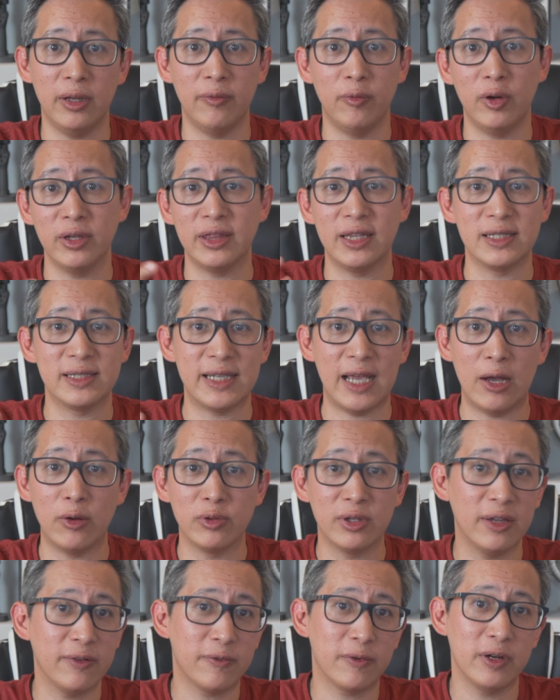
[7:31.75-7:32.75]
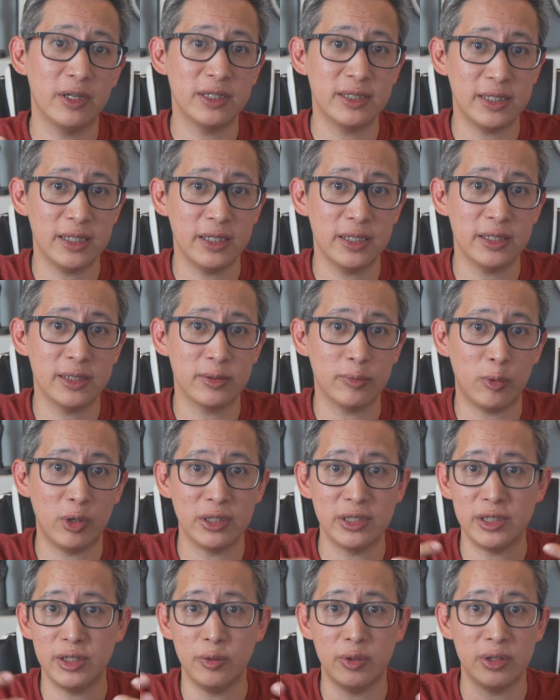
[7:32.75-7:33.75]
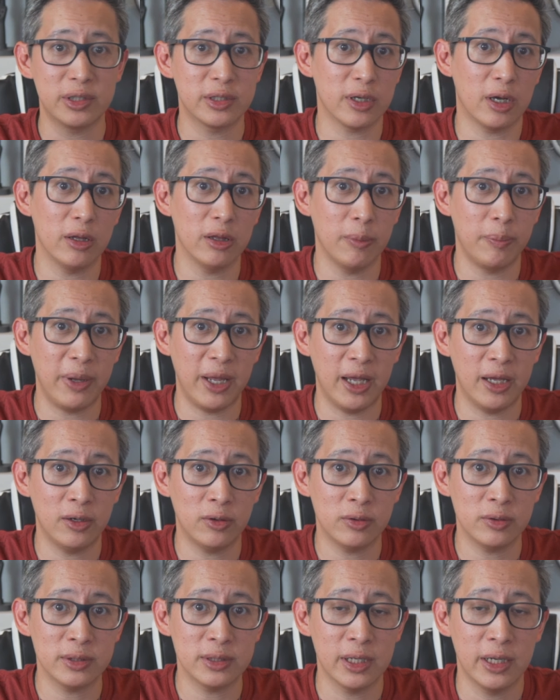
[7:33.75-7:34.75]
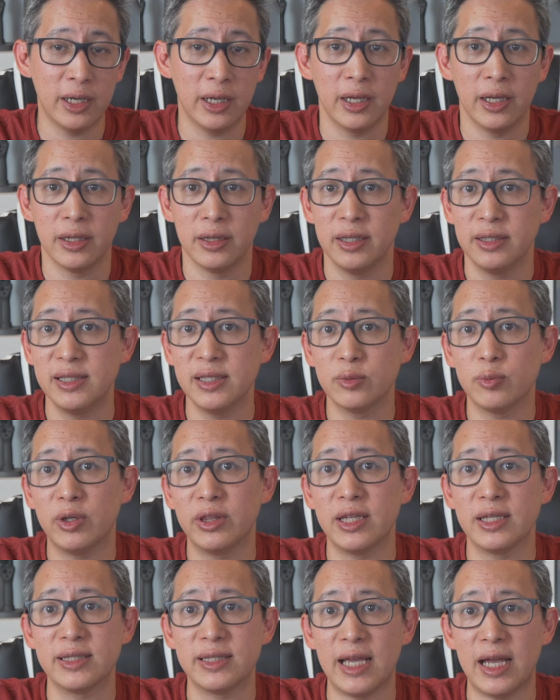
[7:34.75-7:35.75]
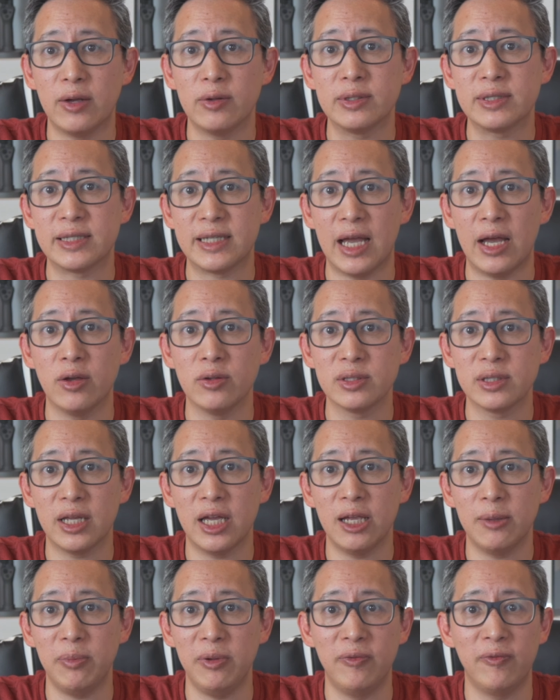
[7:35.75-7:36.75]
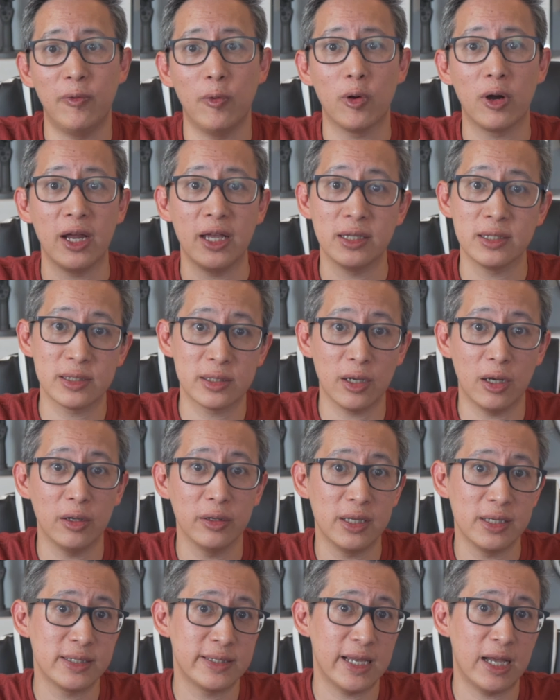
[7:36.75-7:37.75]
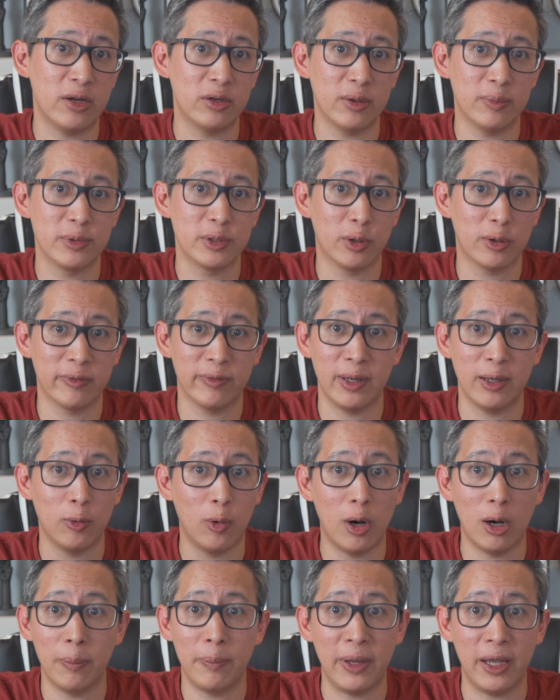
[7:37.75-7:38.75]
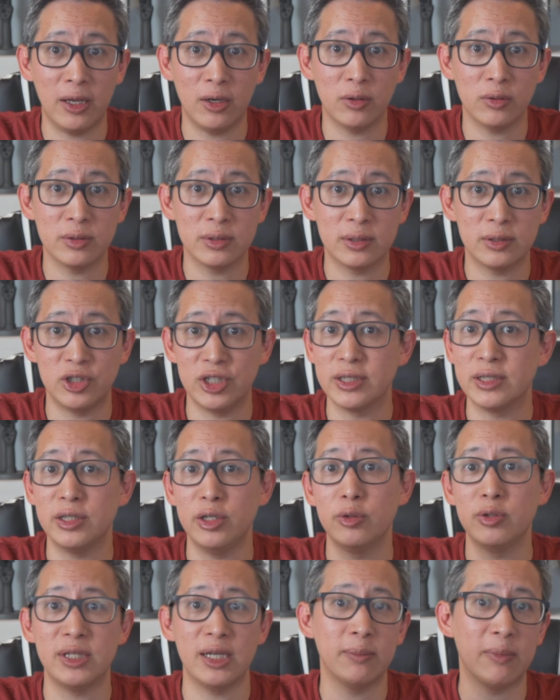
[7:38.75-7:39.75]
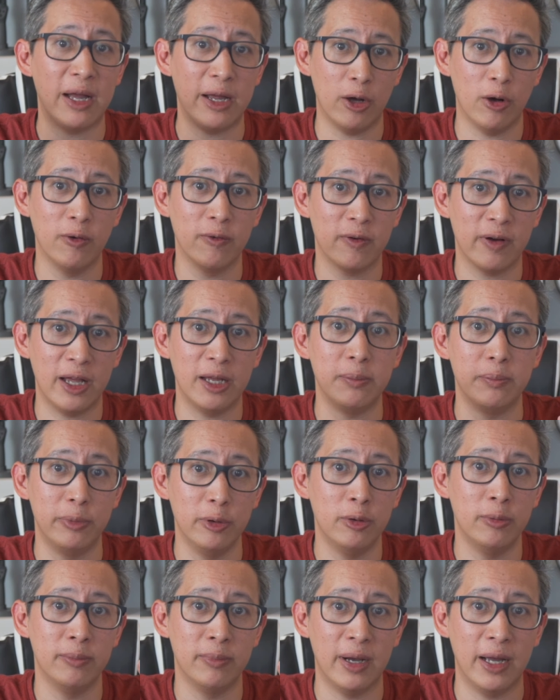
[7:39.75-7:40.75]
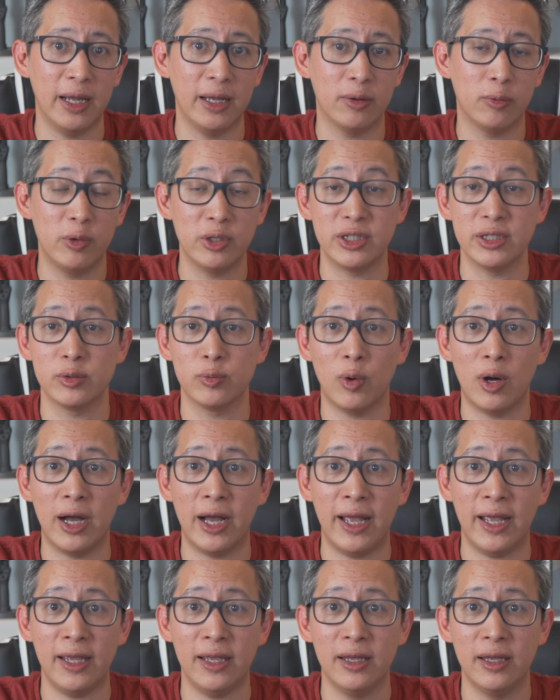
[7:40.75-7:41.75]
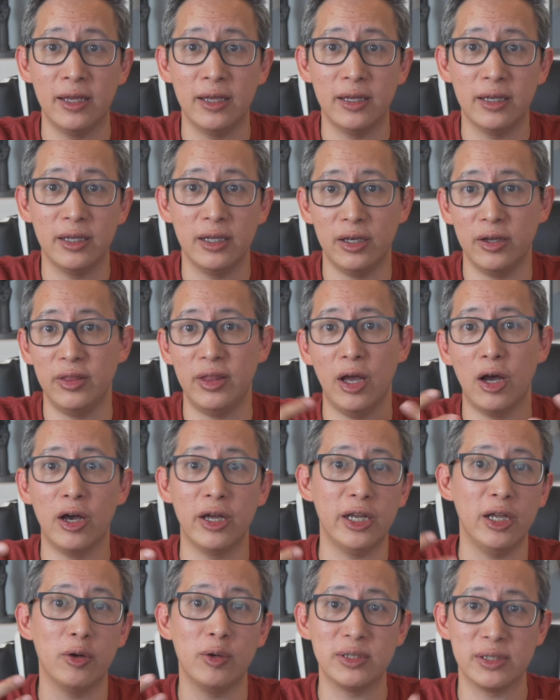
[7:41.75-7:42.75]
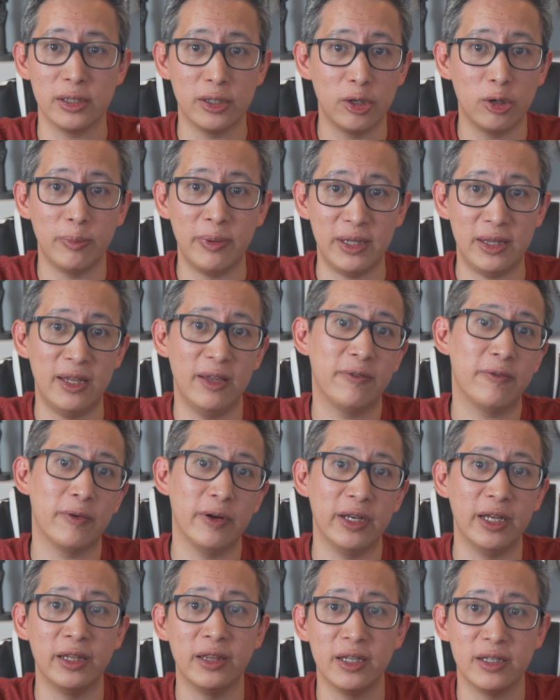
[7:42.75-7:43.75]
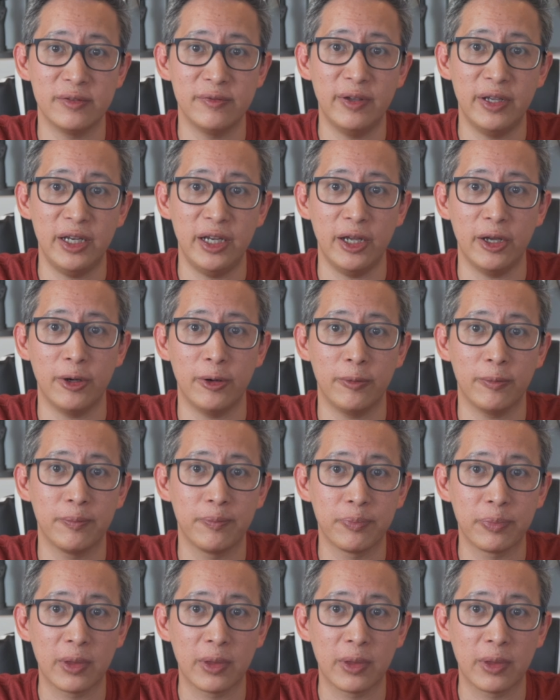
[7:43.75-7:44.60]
of what the sound difference is once you install the panels, this is what the sound sounds like before I installed the sound absorbing wall panels just using my overhead boom mic, which is why the audio is a little bit different in this video.